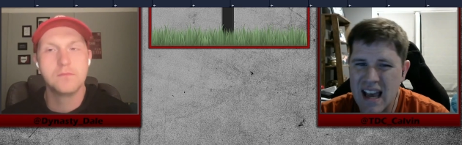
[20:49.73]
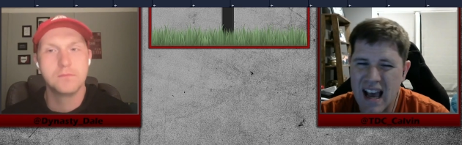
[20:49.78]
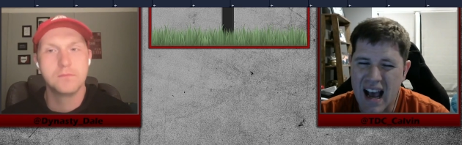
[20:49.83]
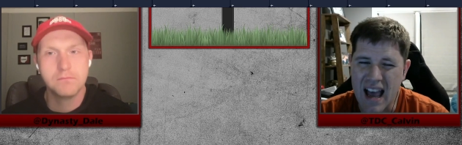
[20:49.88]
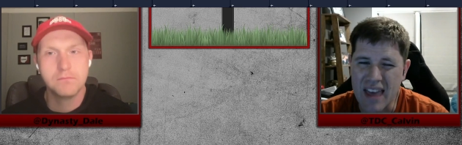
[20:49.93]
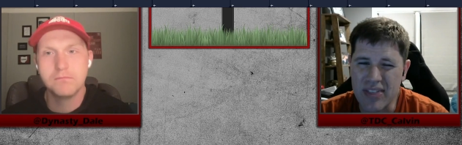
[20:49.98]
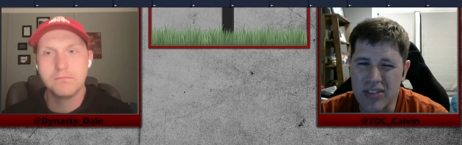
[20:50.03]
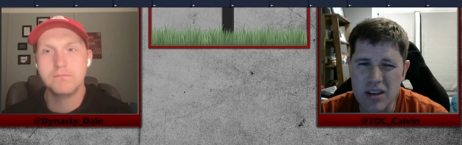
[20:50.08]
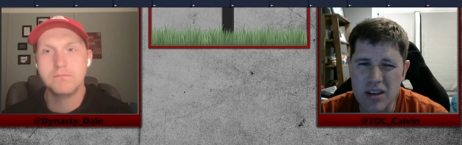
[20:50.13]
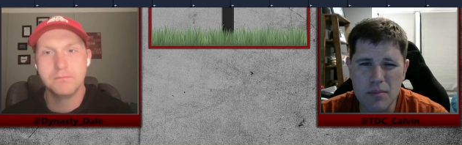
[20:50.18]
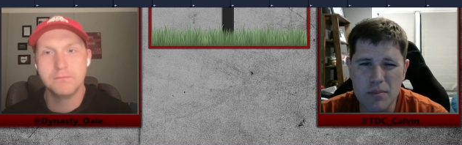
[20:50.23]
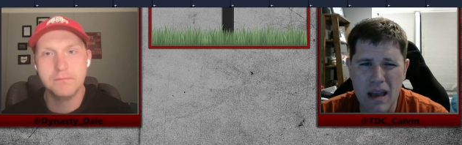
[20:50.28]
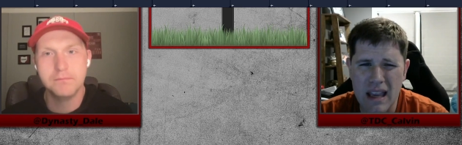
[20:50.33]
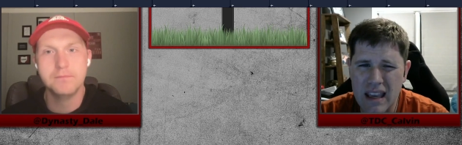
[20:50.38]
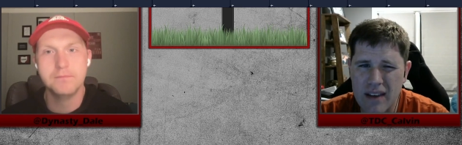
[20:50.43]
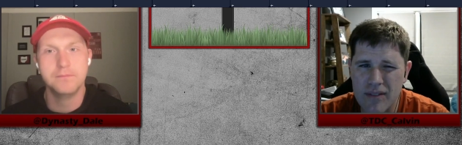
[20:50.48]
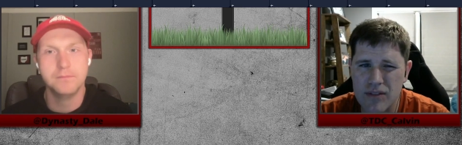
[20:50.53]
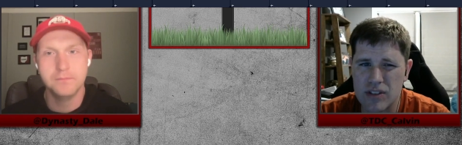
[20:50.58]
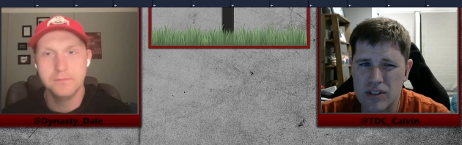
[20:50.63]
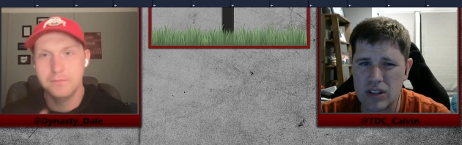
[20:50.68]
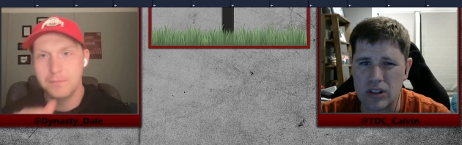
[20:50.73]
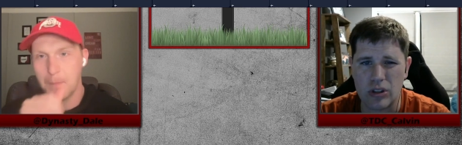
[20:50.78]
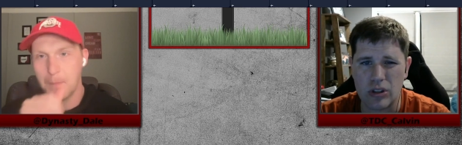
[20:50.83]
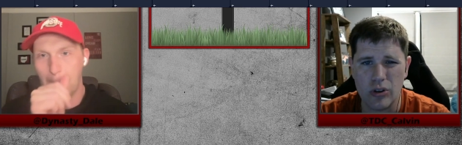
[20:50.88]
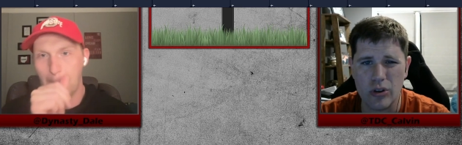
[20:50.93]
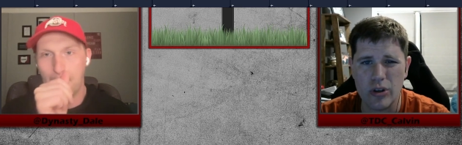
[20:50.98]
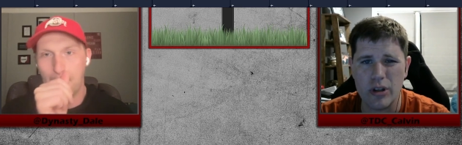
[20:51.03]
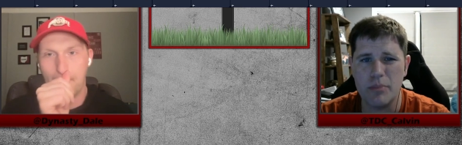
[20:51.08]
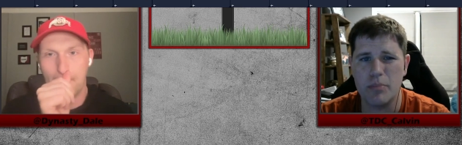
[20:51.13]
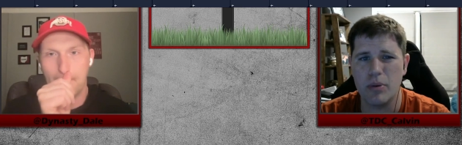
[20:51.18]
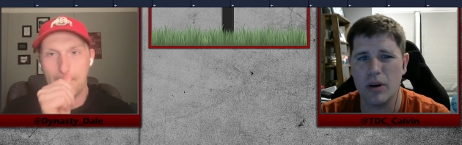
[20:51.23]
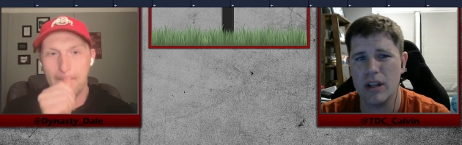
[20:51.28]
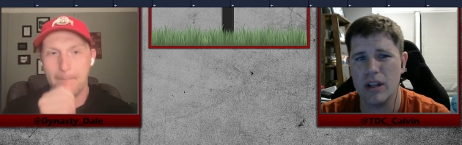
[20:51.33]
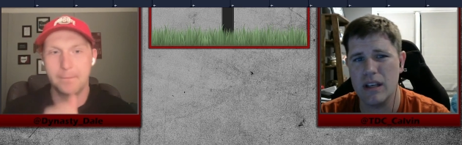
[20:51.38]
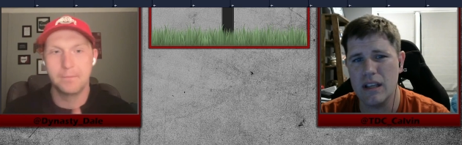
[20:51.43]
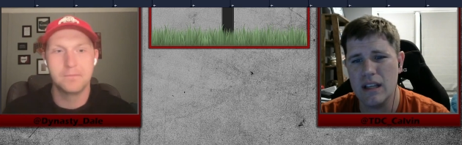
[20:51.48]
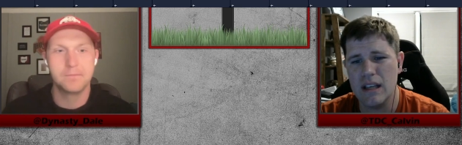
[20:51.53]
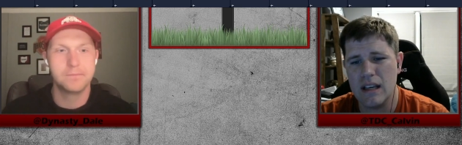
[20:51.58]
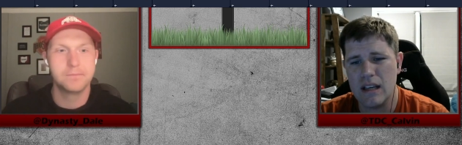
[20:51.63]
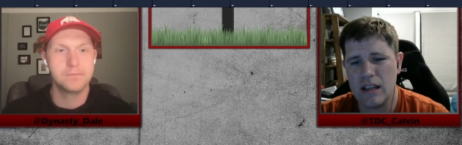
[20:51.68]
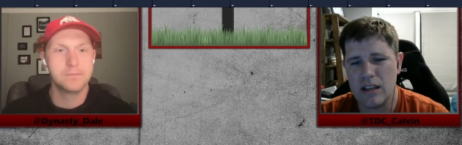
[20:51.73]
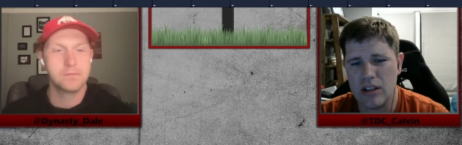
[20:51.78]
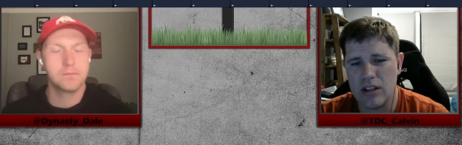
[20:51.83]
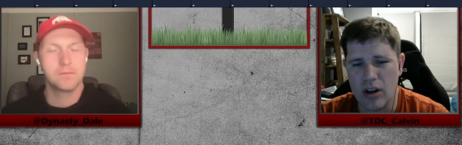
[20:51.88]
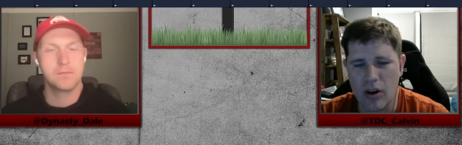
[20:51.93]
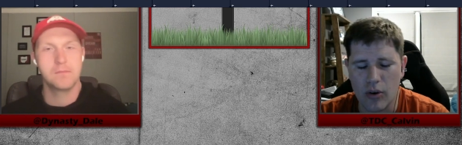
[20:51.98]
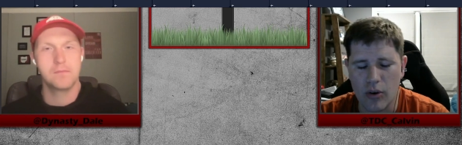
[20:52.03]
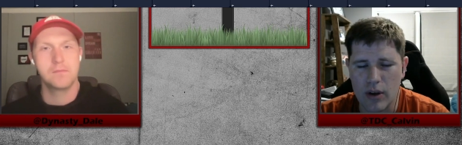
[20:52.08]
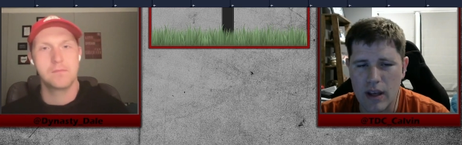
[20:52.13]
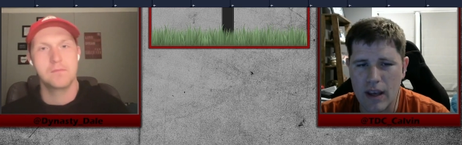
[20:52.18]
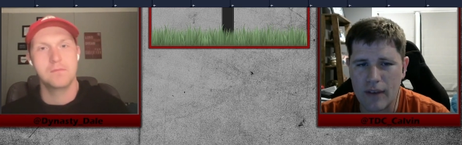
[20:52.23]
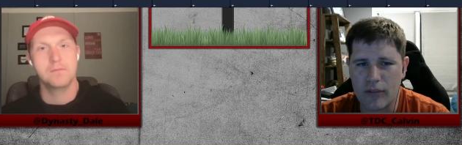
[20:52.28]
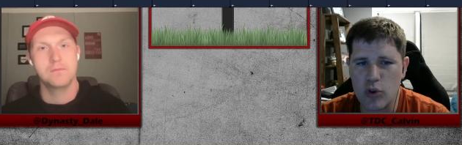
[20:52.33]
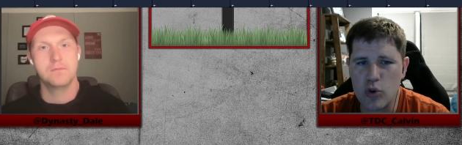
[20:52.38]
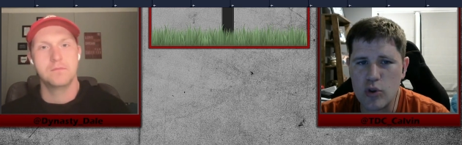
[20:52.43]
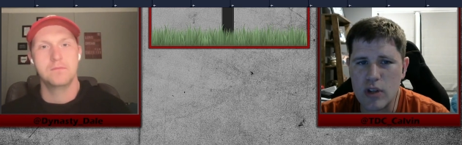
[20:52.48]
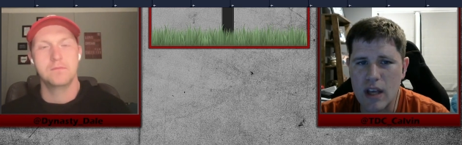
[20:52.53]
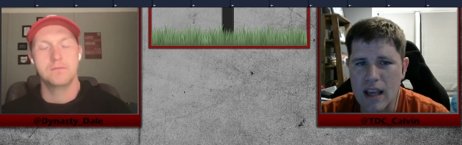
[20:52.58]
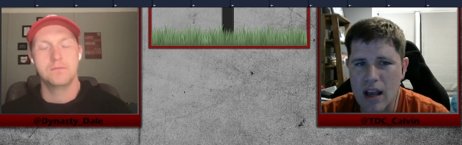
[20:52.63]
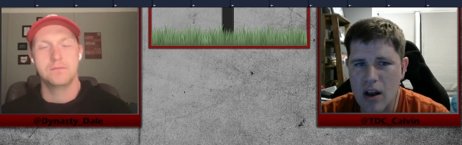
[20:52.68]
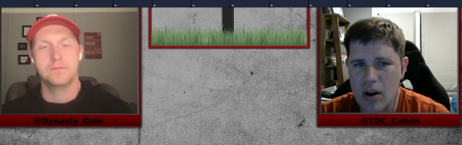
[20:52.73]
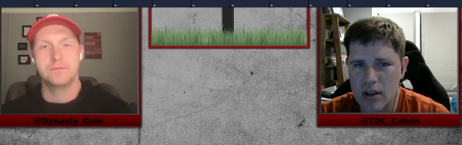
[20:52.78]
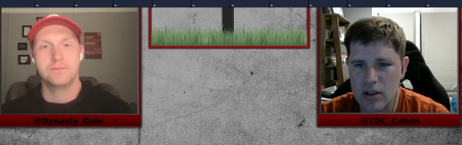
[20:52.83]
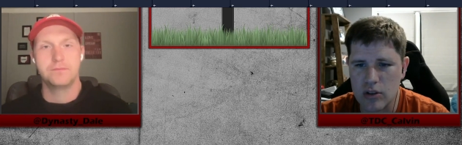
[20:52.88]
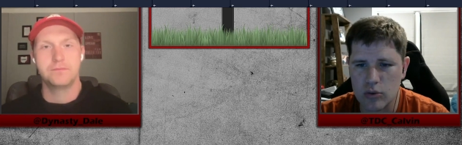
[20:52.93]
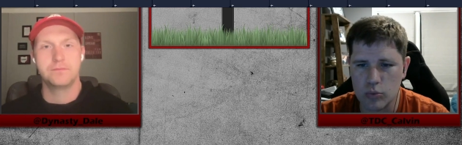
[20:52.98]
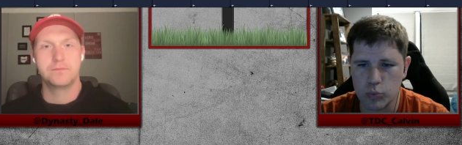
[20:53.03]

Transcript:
Speaker 1: I think Mike Evans is good, but you know, if you take out his